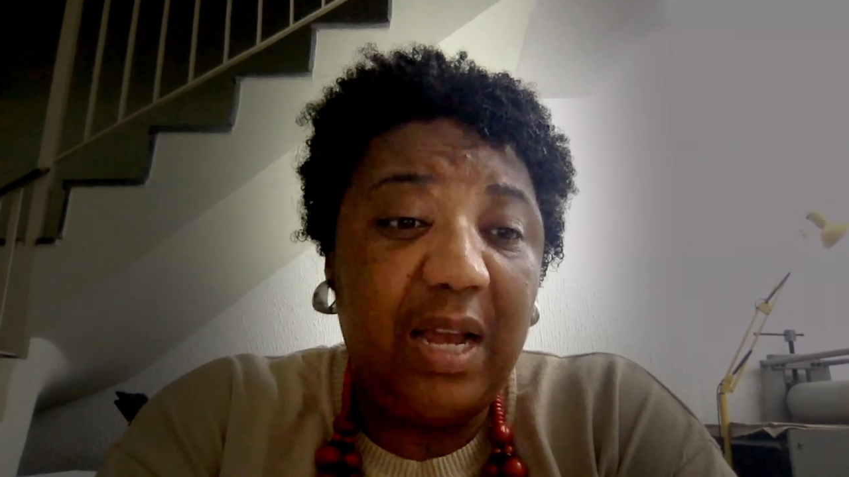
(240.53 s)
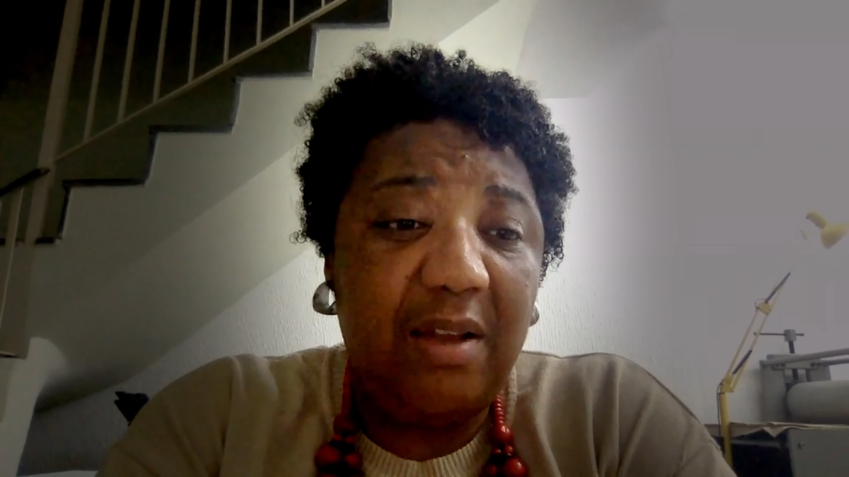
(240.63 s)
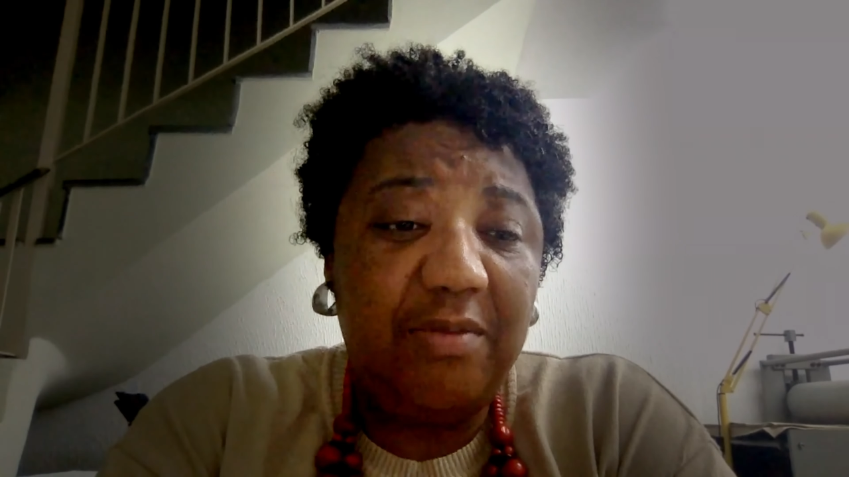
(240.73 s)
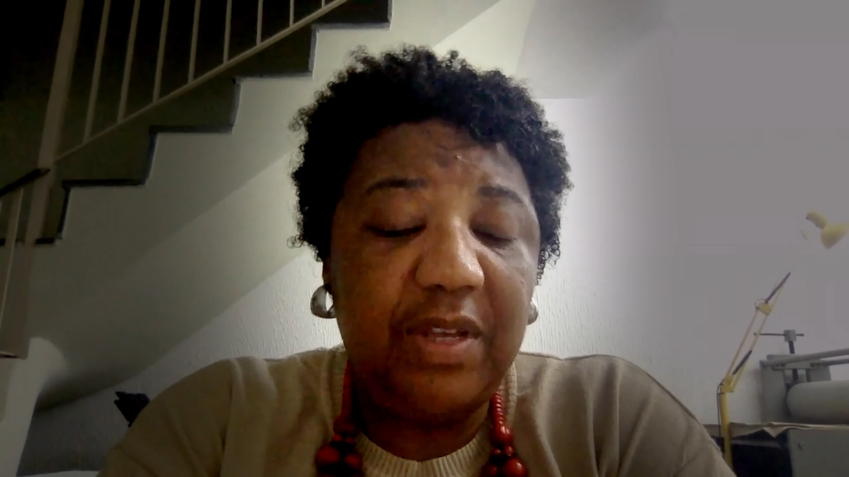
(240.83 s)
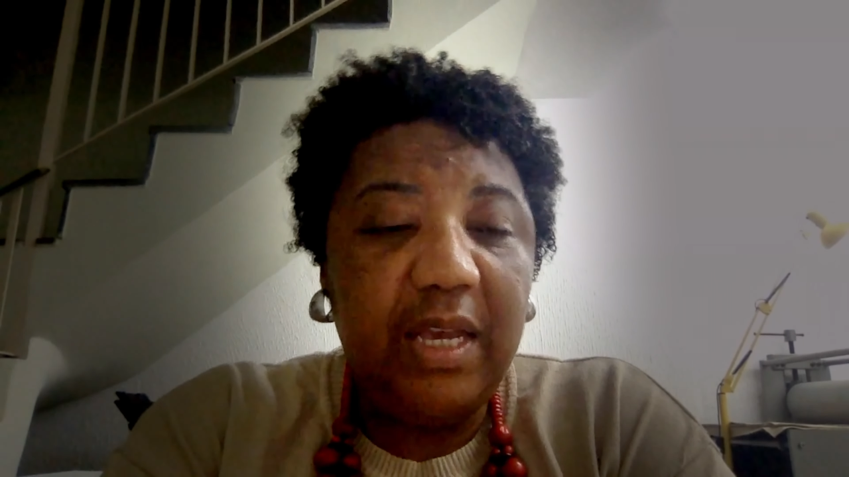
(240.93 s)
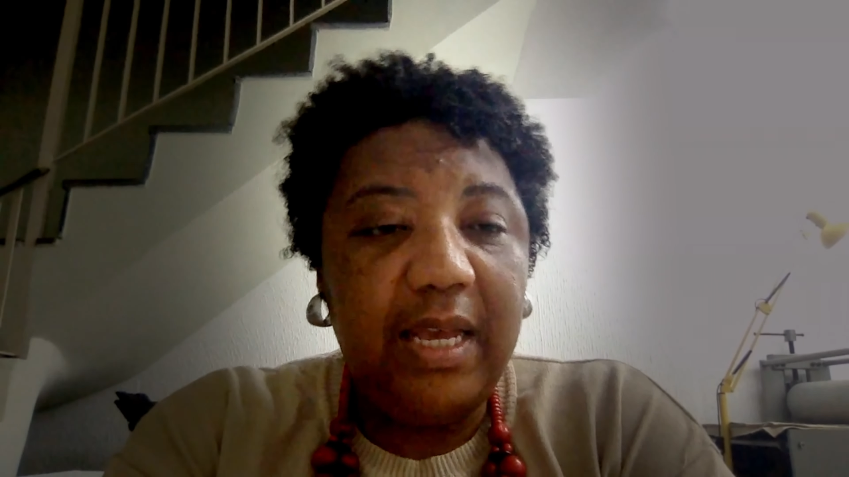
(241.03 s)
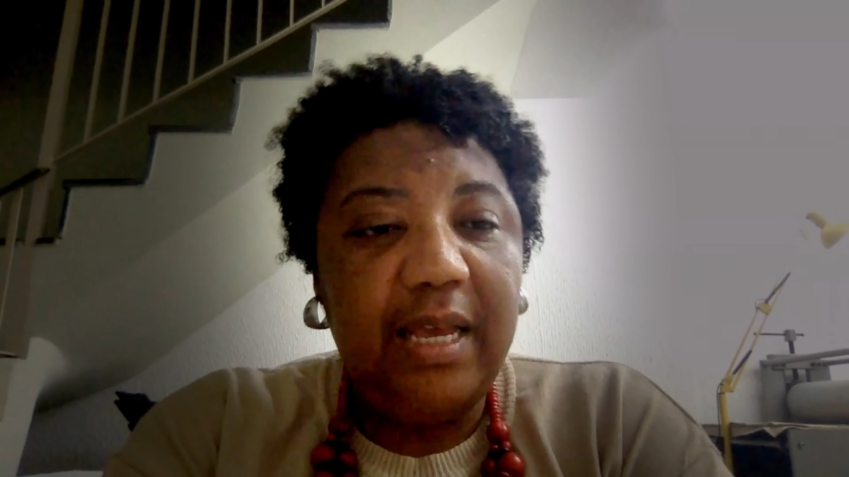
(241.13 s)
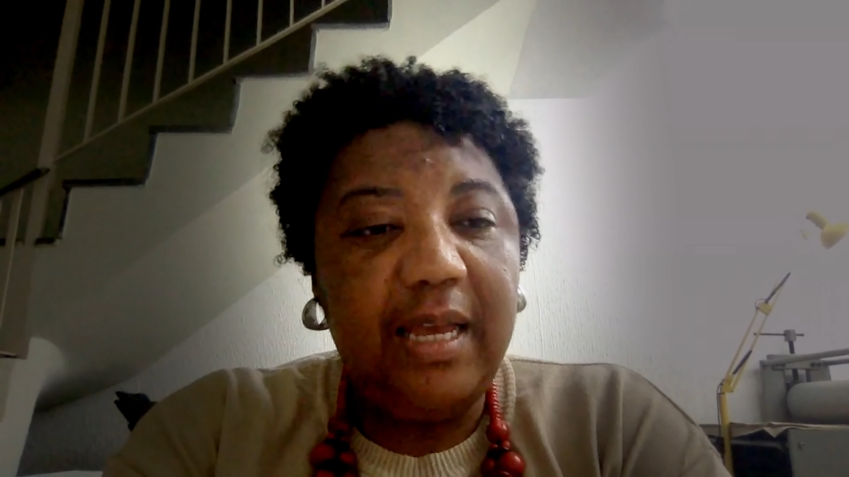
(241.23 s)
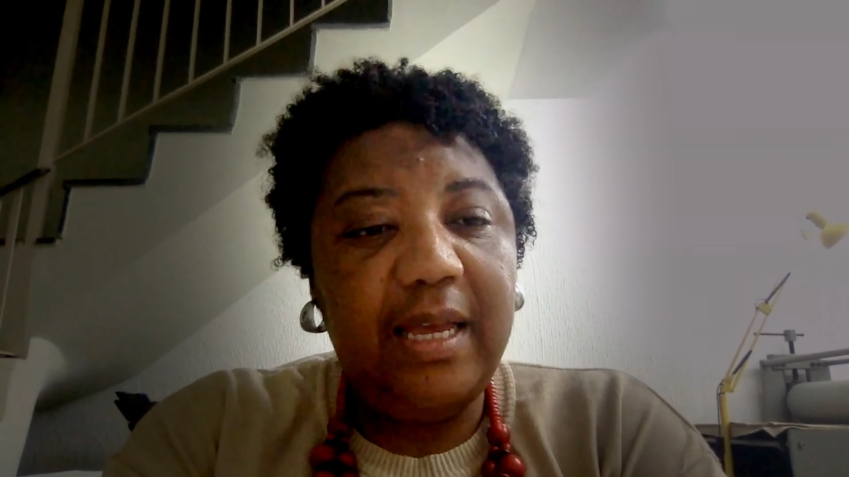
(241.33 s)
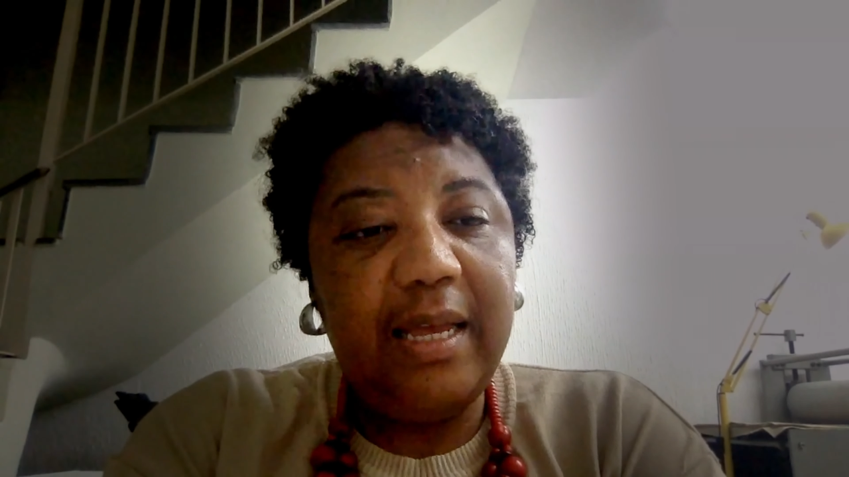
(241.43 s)
have
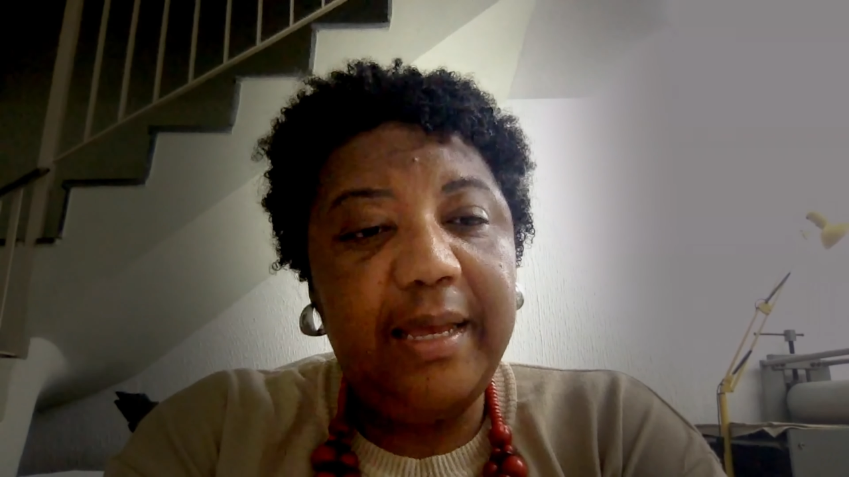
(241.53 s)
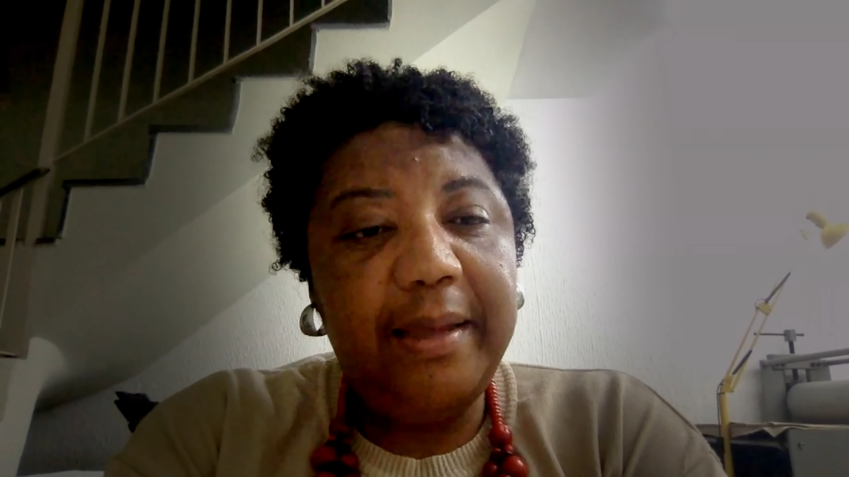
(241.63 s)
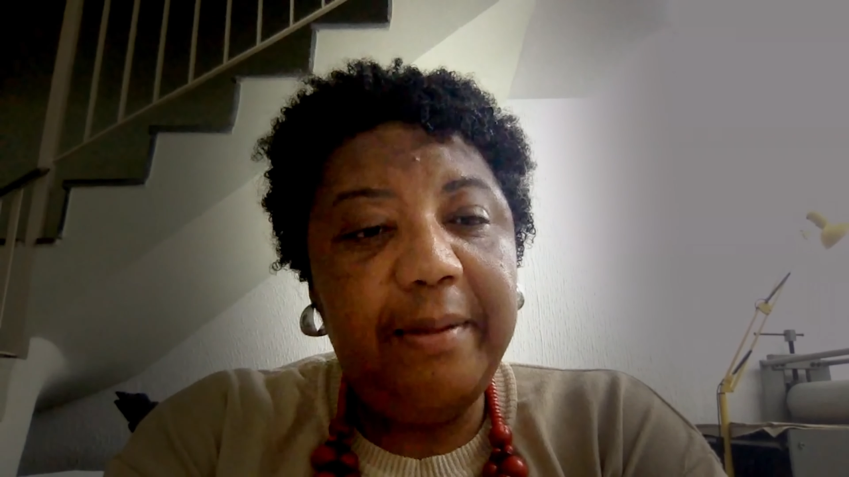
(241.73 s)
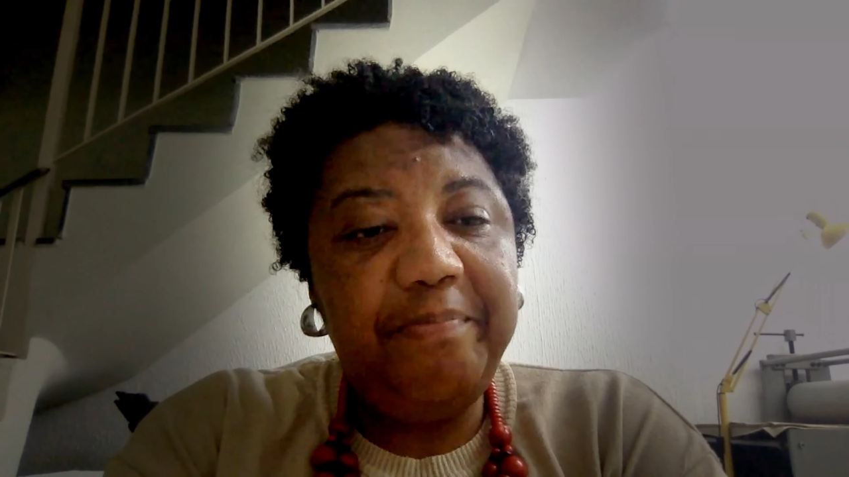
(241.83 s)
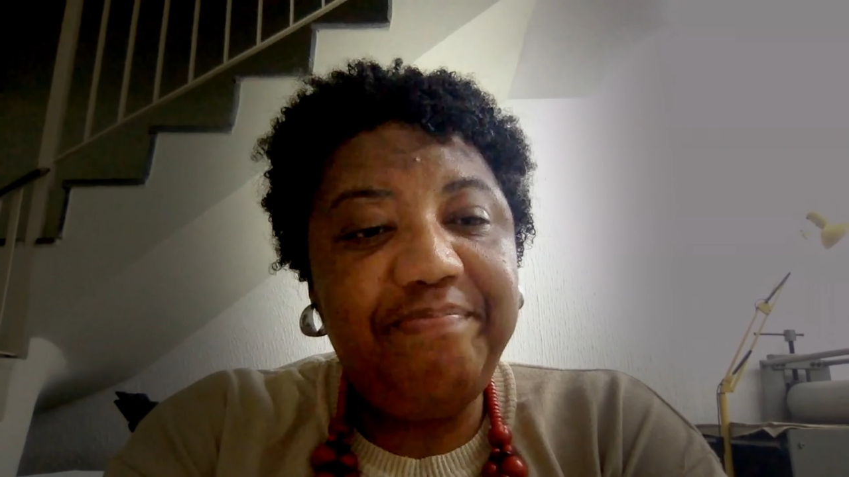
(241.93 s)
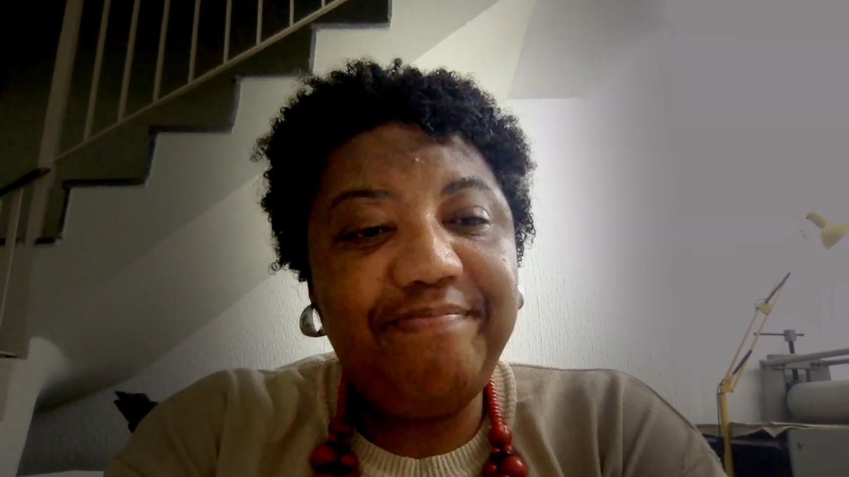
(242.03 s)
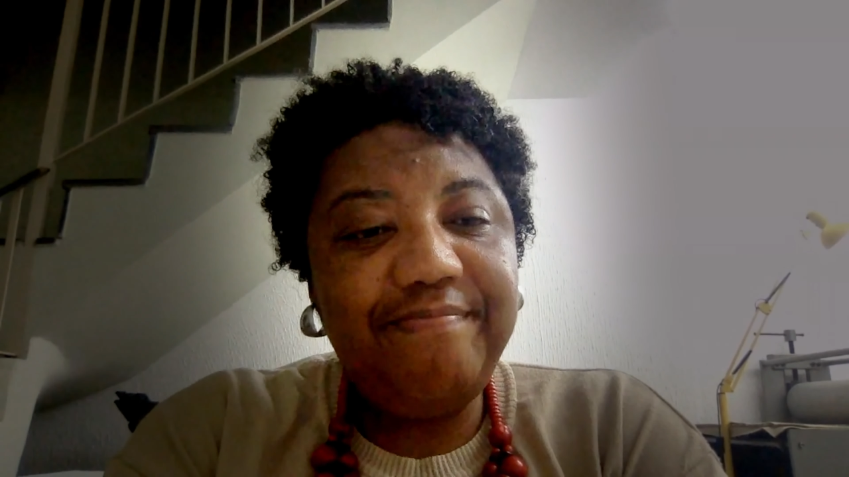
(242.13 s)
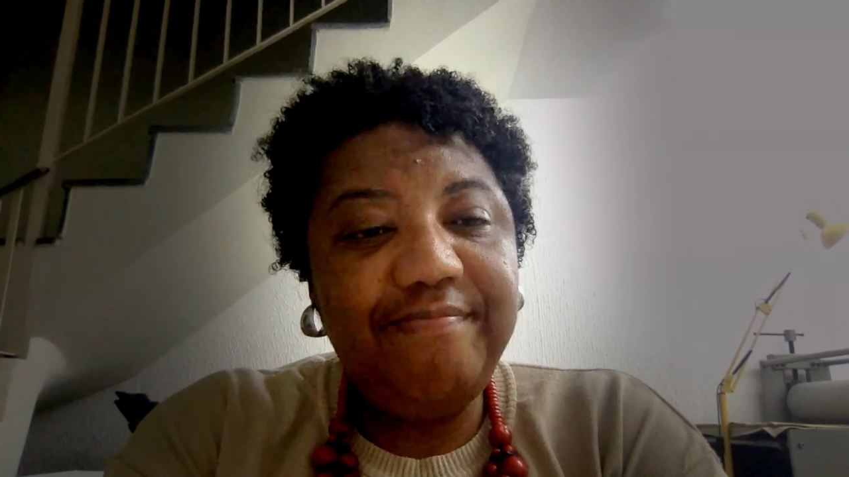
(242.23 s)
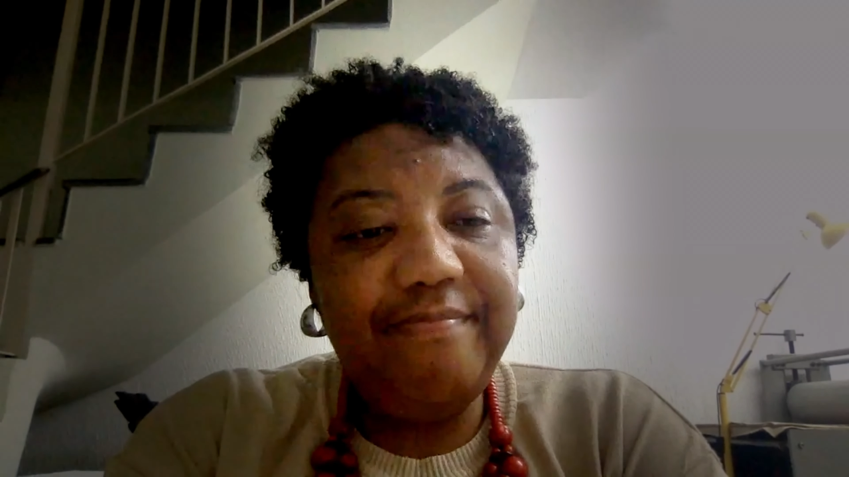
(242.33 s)
um,